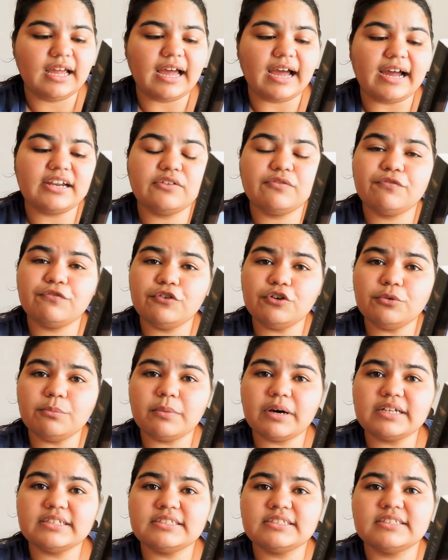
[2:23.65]
and a few
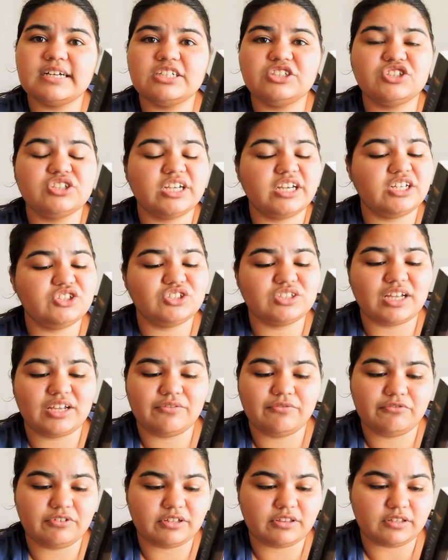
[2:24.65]
months that change
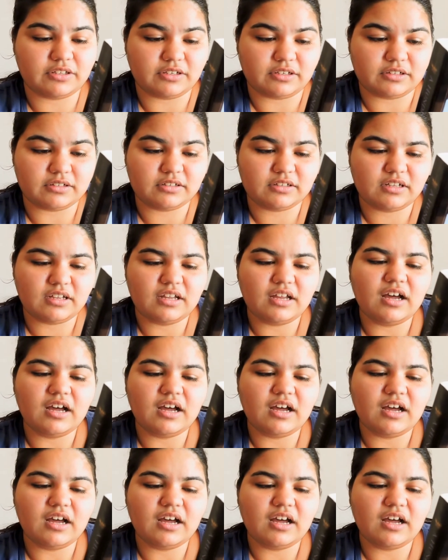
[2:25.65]
everything.